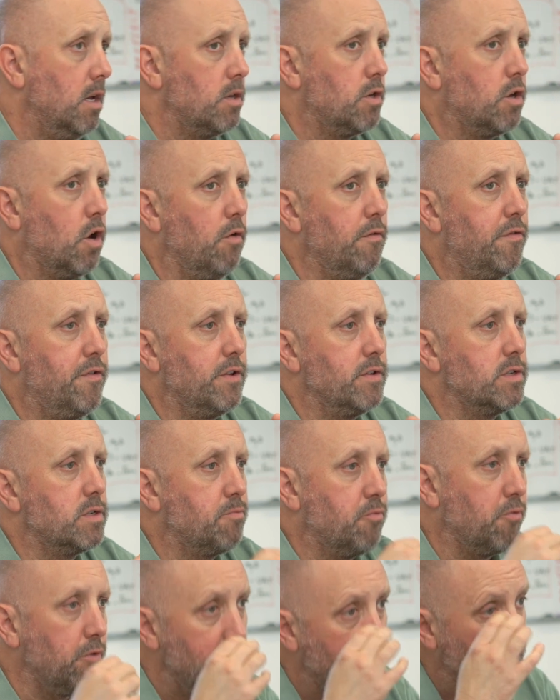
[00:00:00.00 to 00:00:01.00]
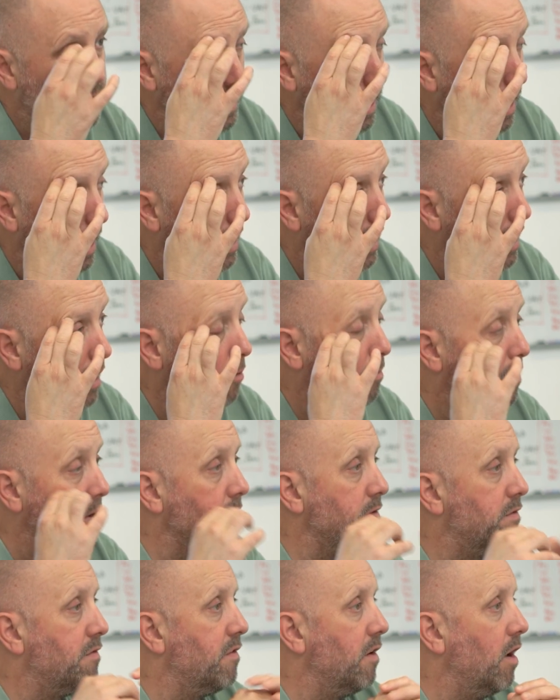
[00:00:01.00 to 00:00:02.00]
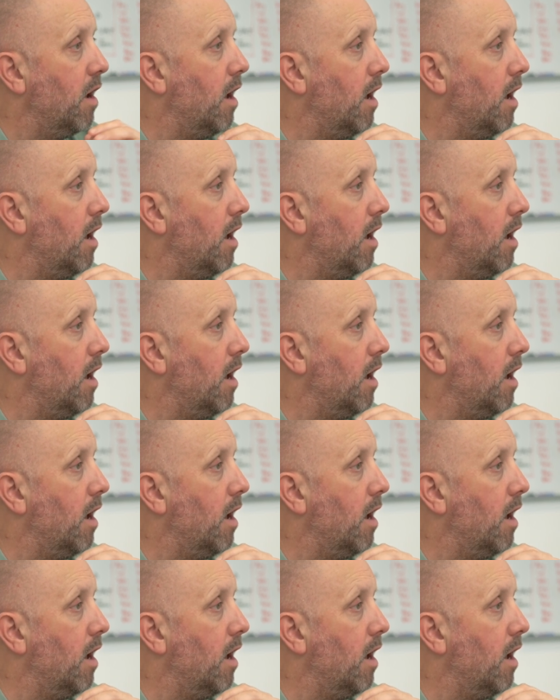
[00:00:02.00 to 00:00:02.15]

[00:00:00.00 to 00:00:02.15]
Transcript: Confidence breeds a little bit of